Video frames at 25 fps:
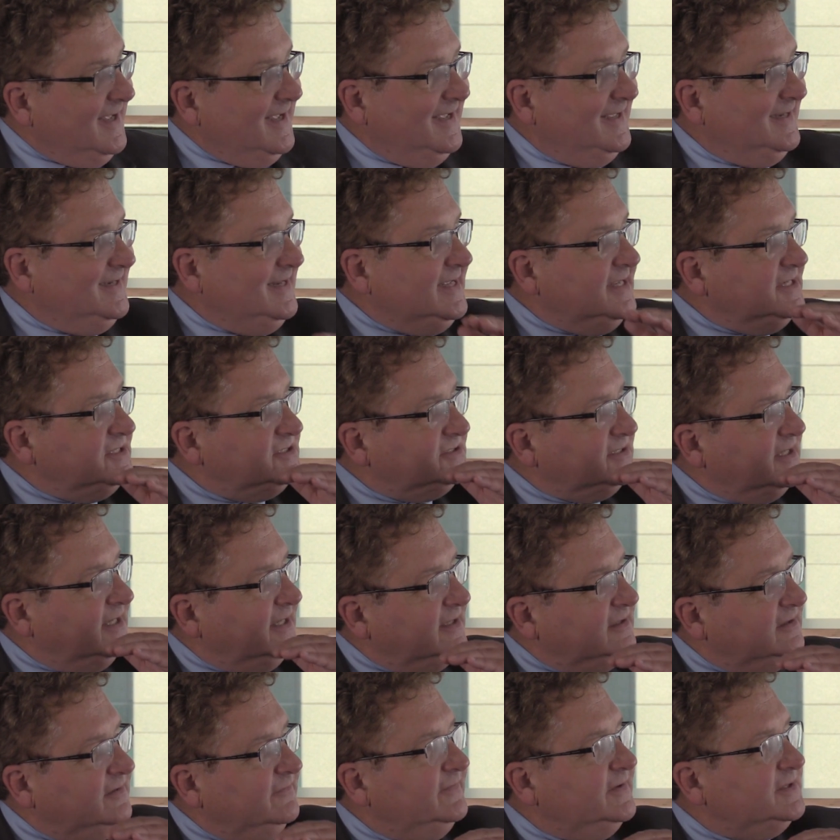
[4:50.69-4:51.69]
in each
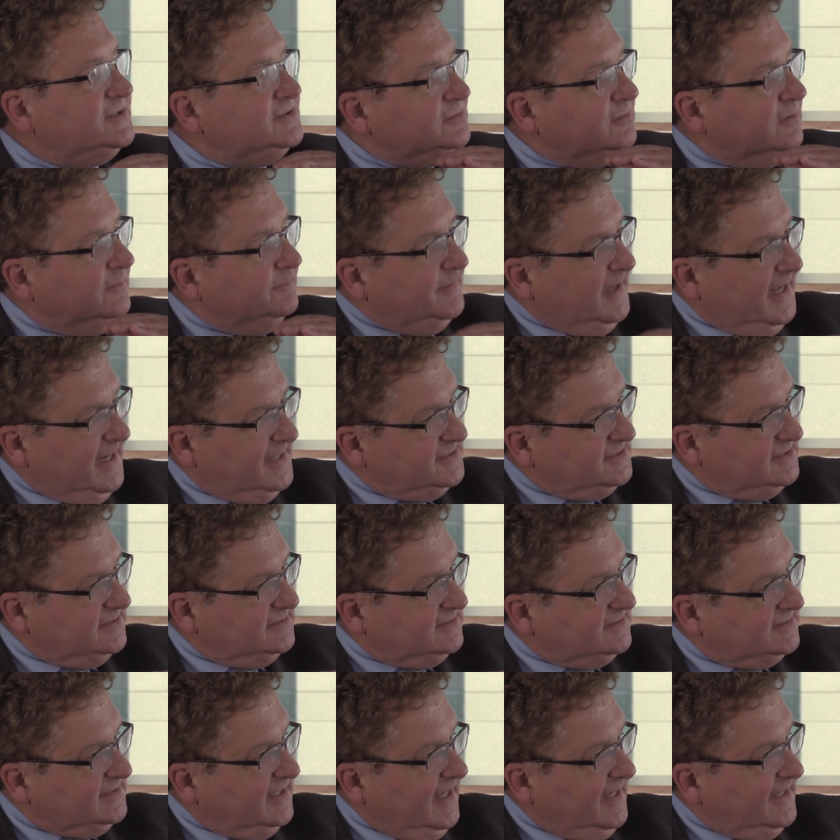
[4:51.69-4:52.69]
individual
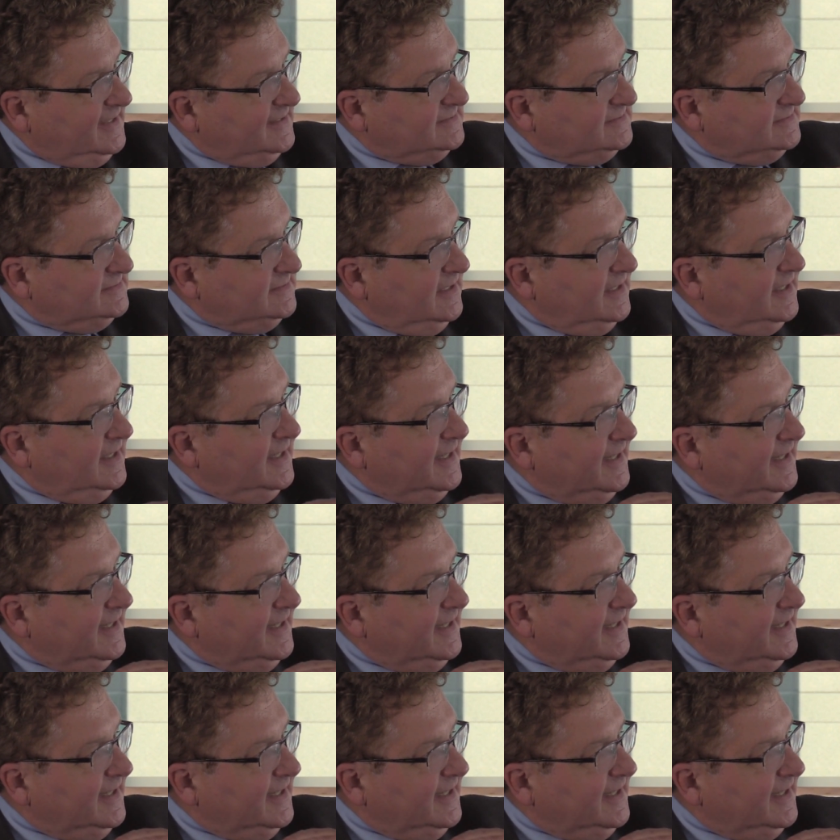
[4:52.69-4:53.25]
patient's case,